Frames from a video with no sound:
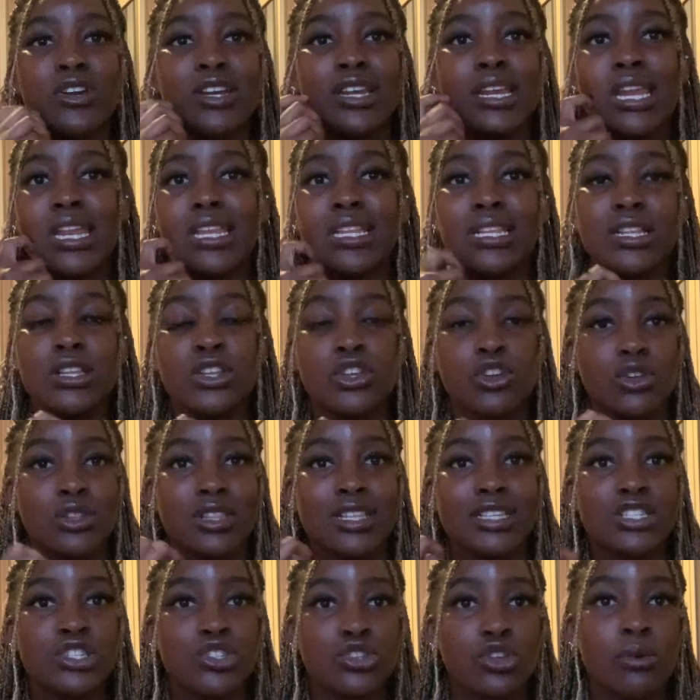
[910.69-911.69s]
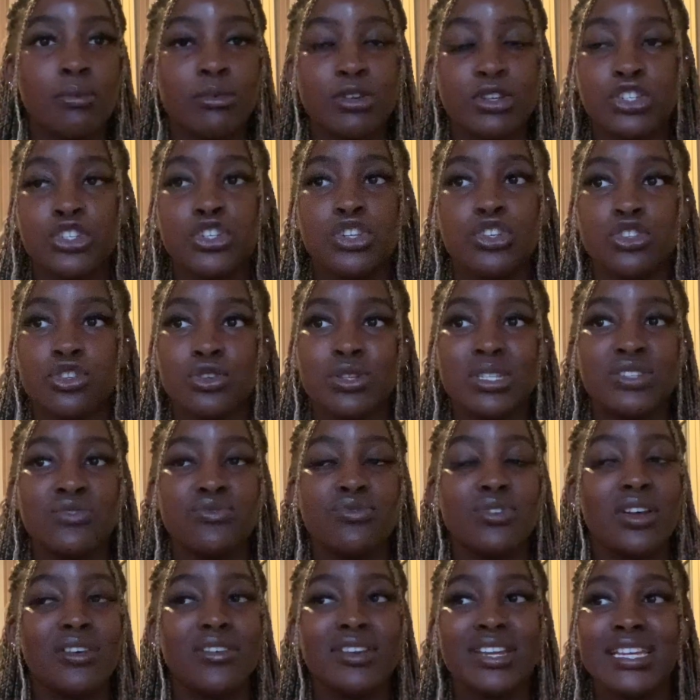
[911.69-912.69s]
And, you know, there's so much to do. It's
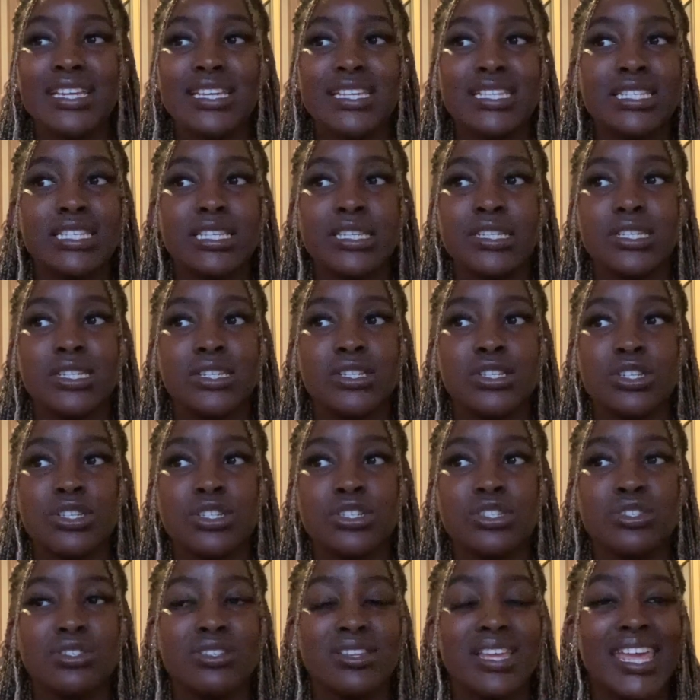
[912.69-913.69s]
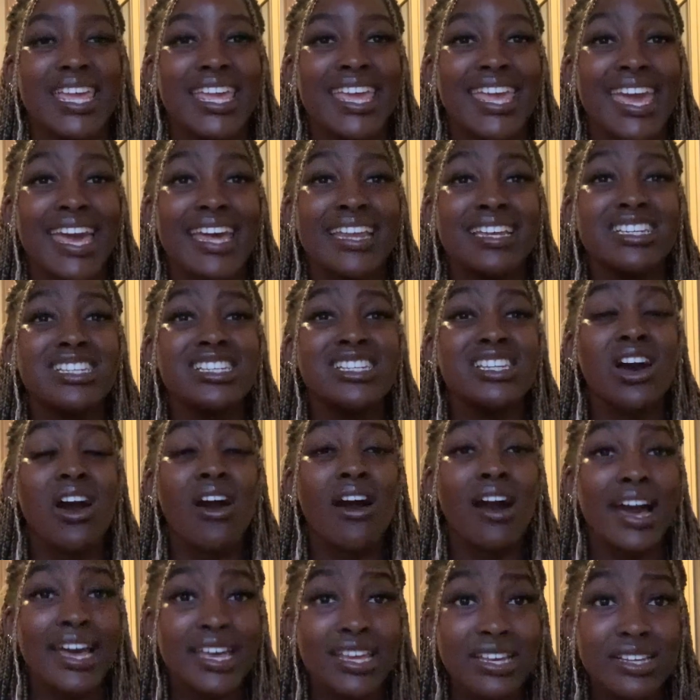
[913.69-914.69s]
very easy to just get
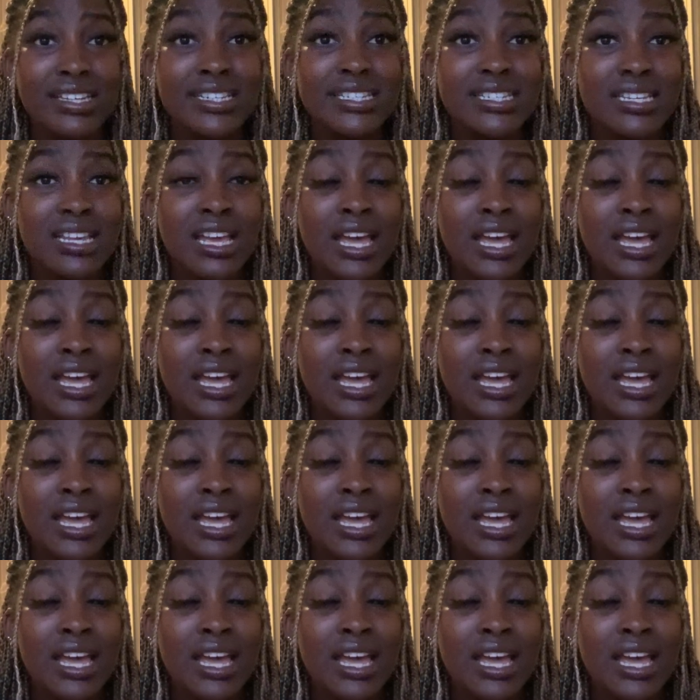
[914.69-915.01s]
tired.